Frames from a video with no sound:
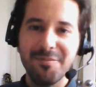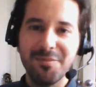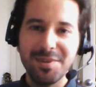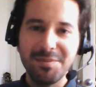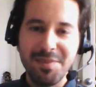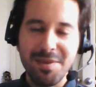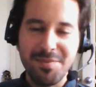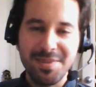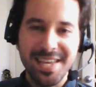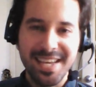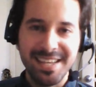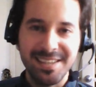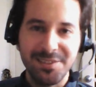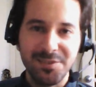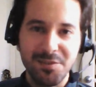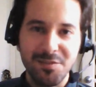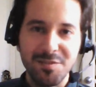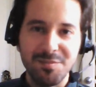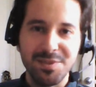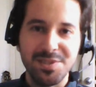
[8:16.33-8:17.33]
What maybe they can
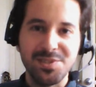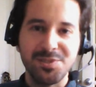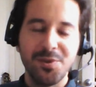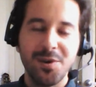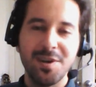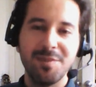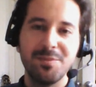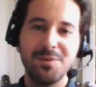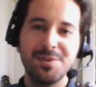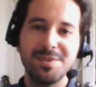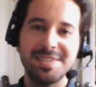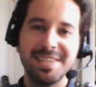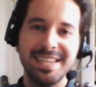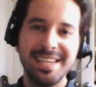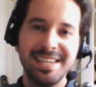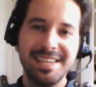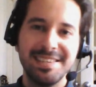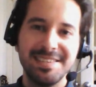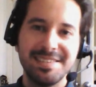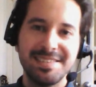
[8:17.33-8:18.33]
learn from astronomers
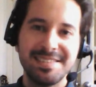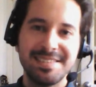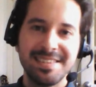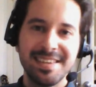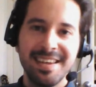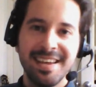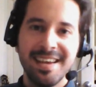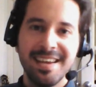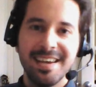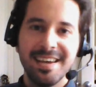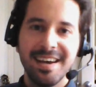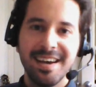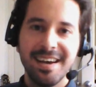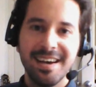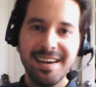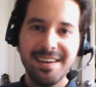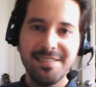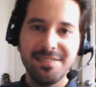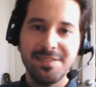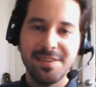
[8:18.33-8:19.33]
is
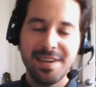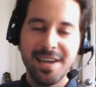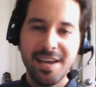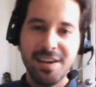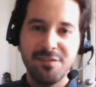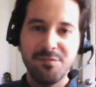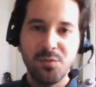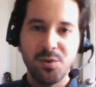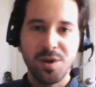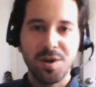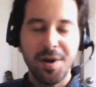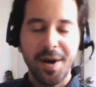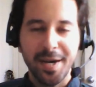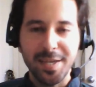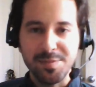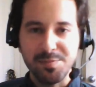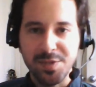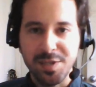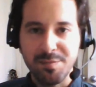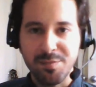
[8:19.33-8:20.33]
the kind of more
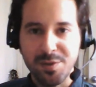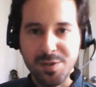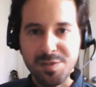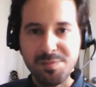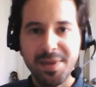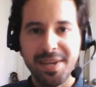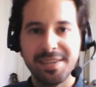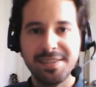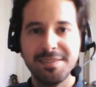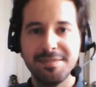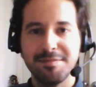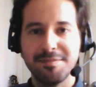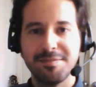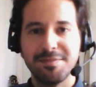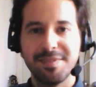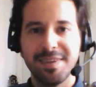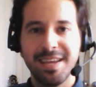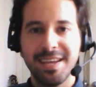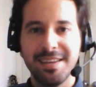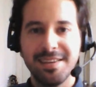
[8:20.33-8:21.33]
cosmic perspective,
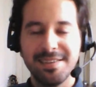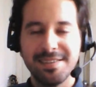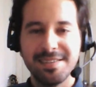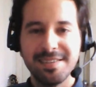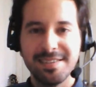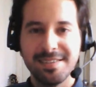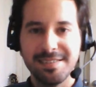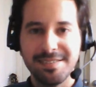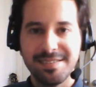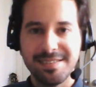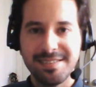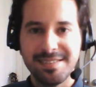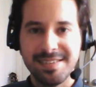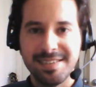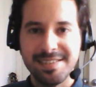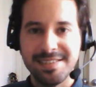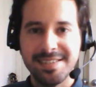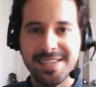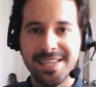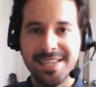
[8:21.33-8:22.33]
and
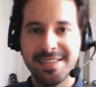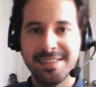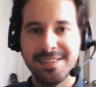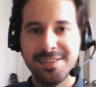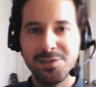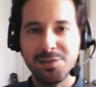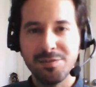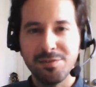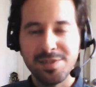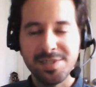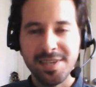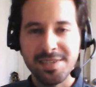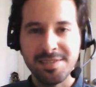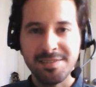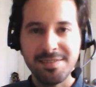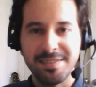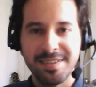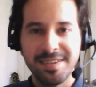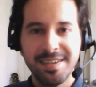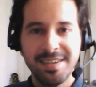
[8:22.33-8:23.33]
to see that the universe
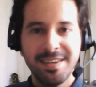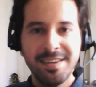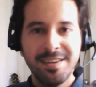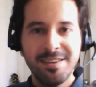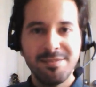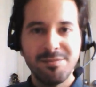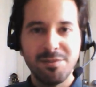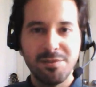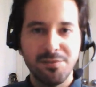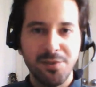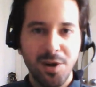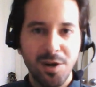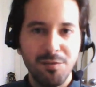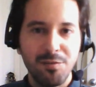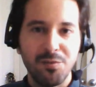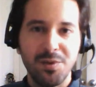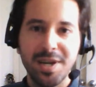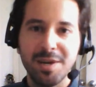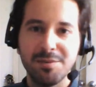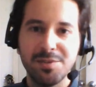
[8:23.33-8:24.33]
doesn't
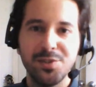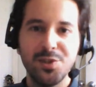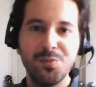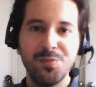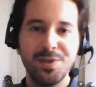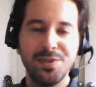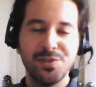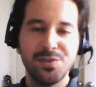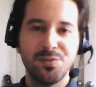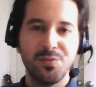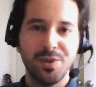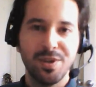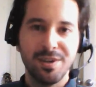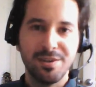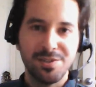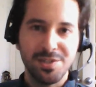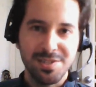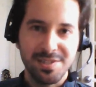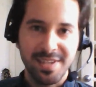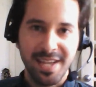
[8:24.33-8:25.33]
revolve around humans. We
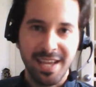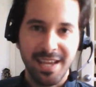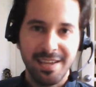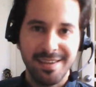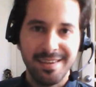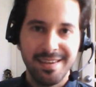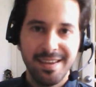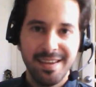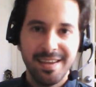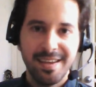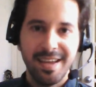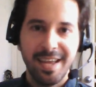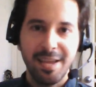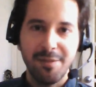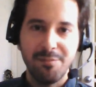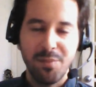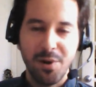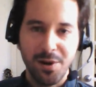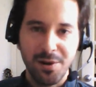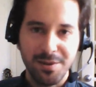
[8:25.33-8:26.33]
are just a
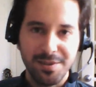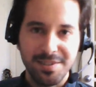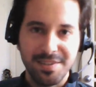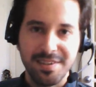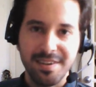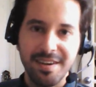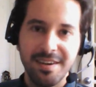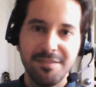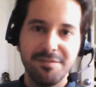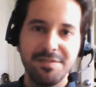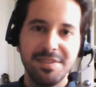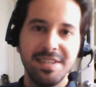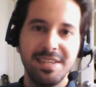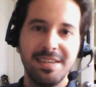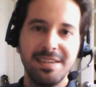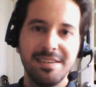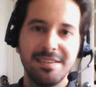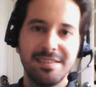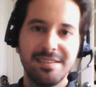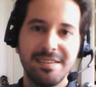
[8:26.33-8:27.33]
part of
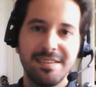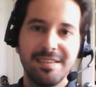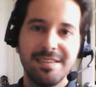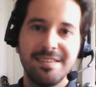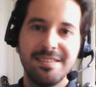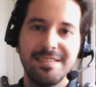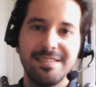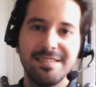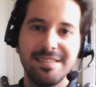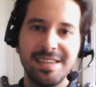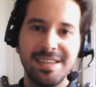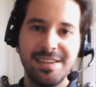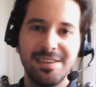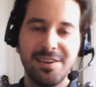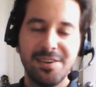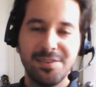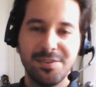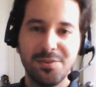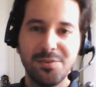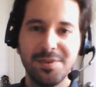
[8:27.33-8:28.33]
the
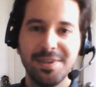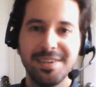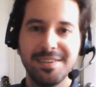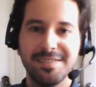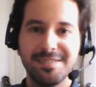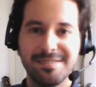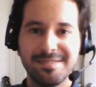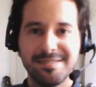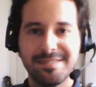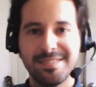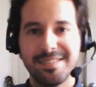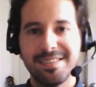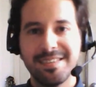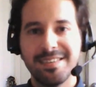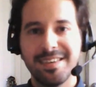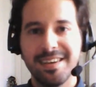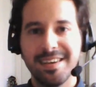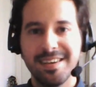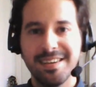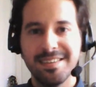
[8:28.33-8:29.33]
ongoing
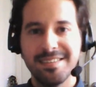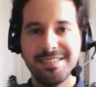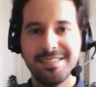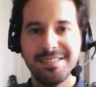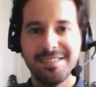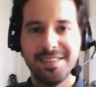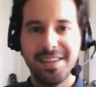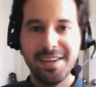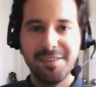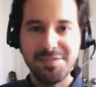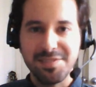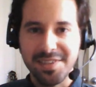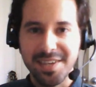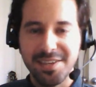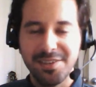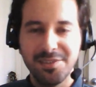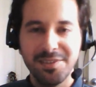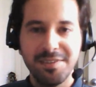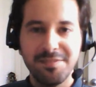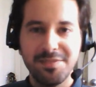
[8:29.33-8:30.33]
life
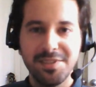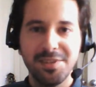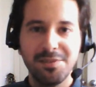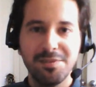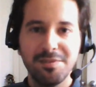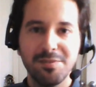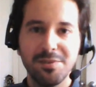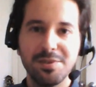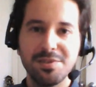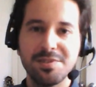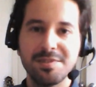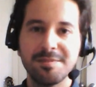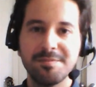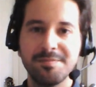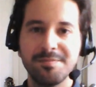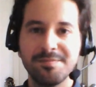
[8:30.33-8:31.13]
cycle of the universe.